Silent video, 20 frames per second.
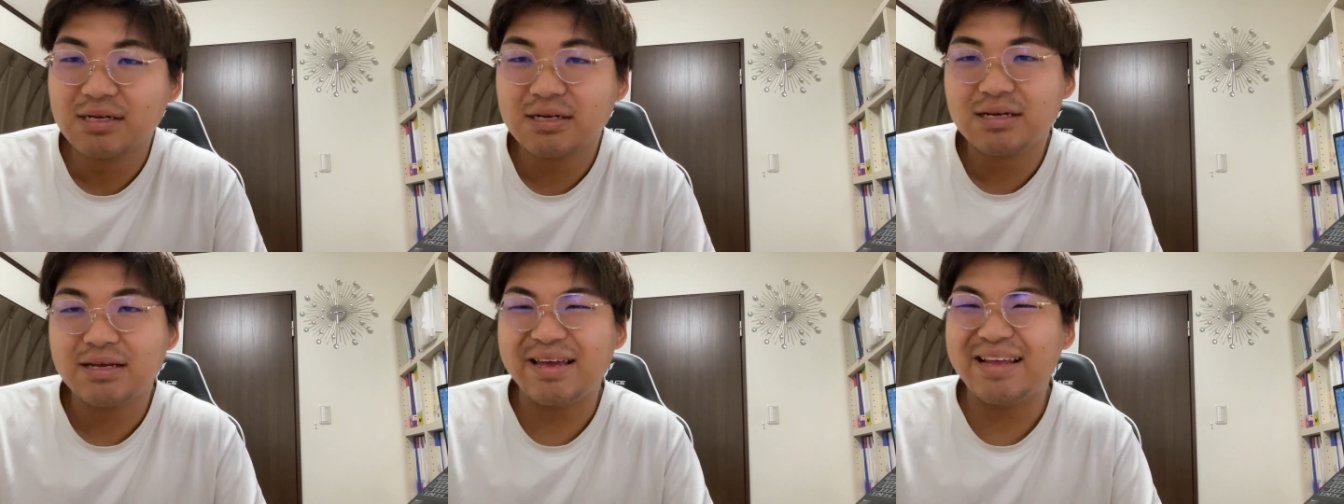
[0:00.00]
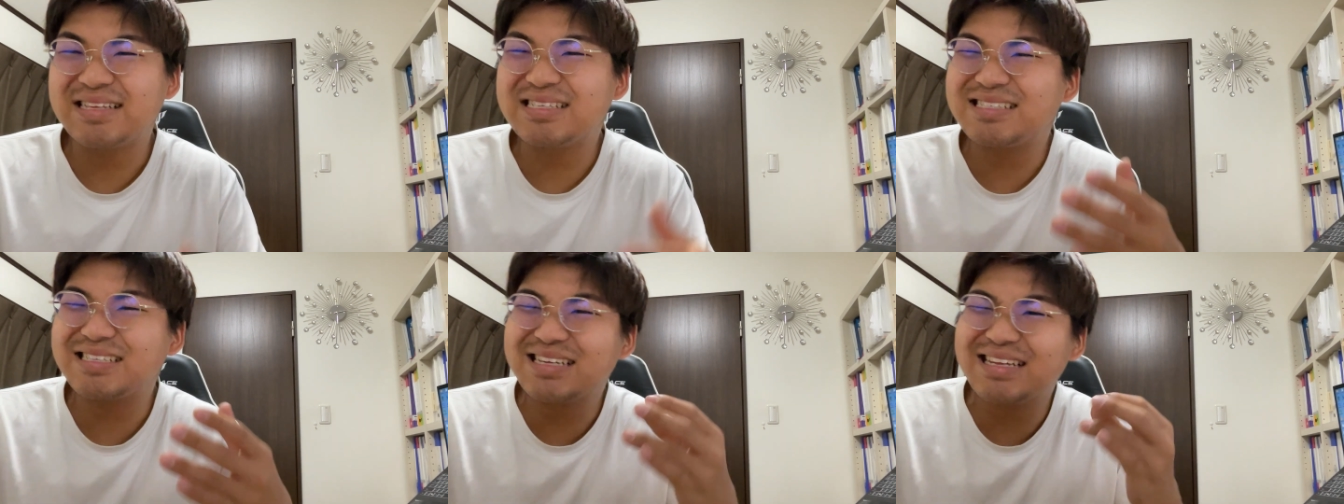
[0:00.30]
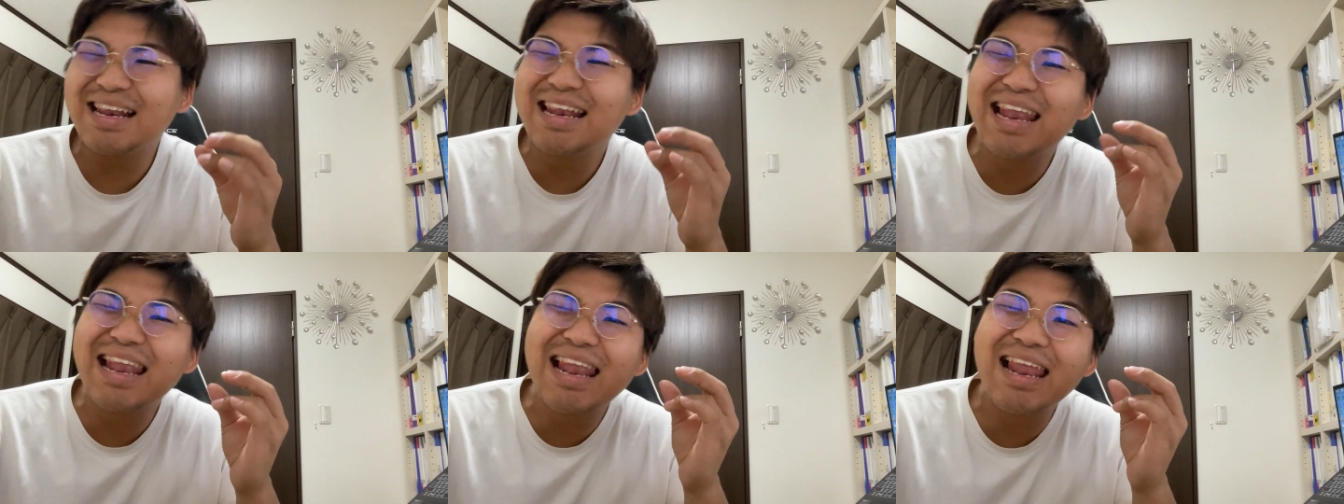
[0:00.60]
It's
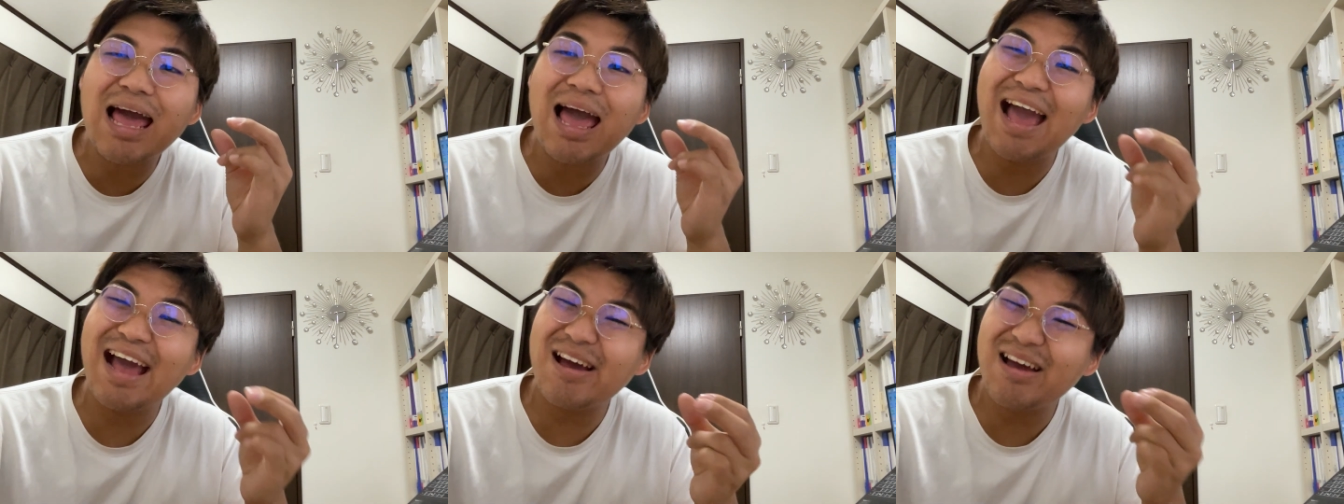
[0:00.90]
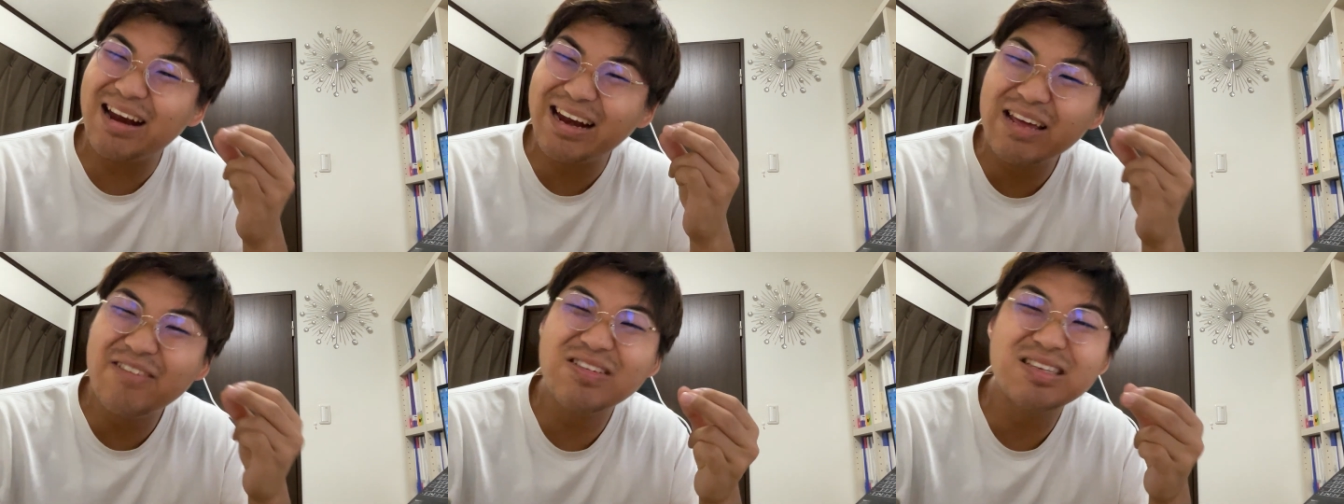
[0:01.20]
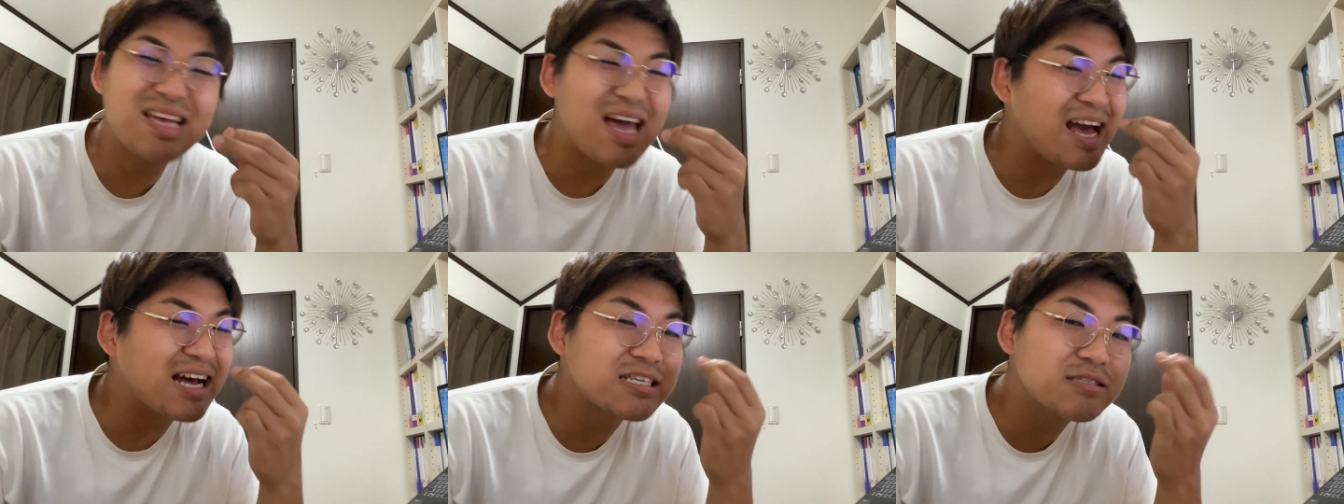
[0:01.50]
a little
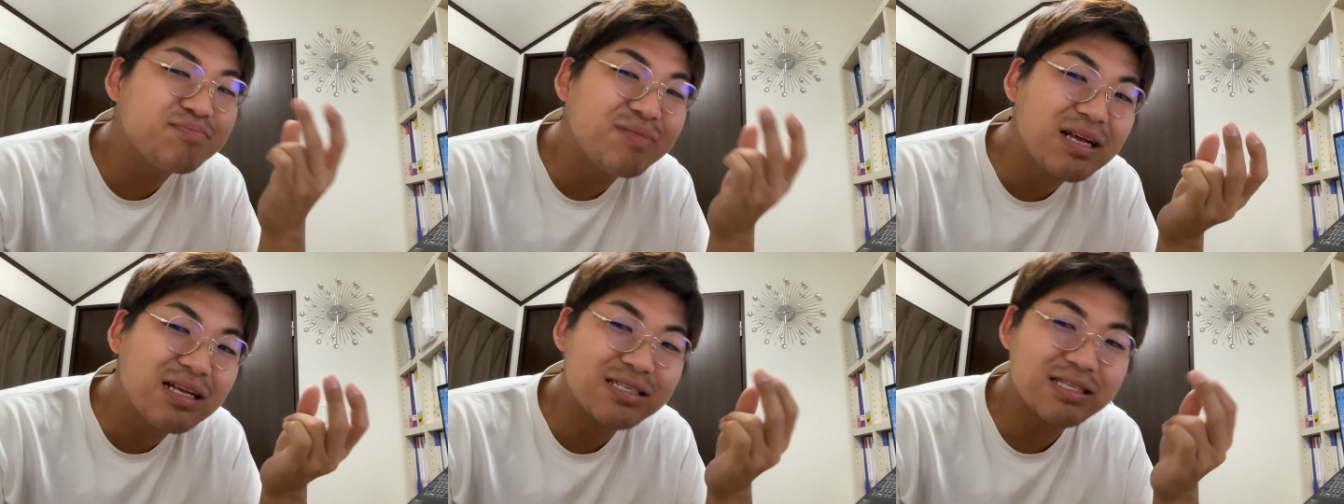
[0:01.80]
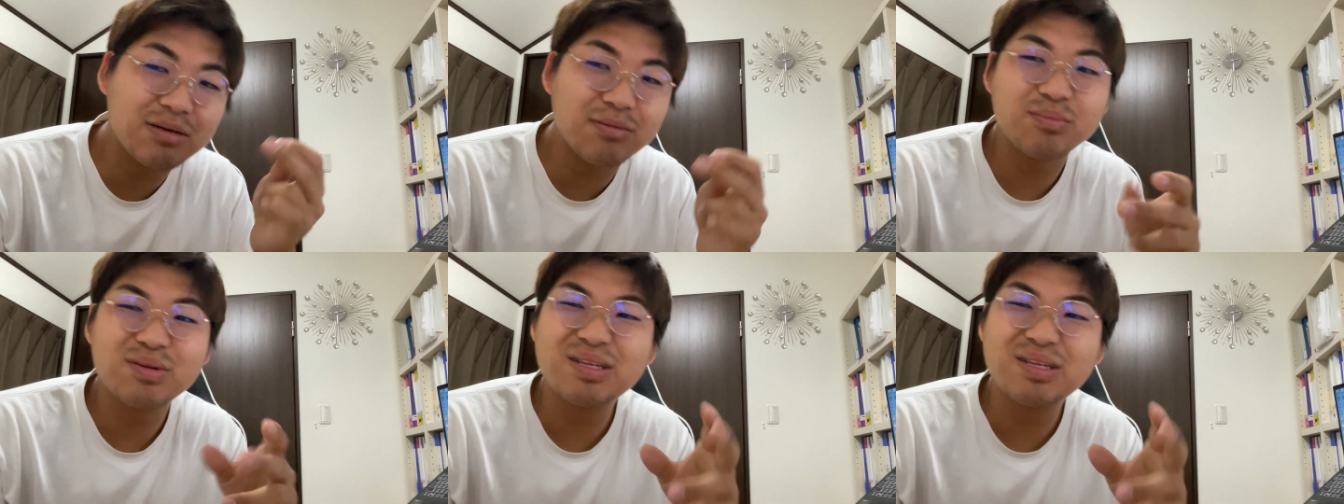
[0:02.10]
bit expensive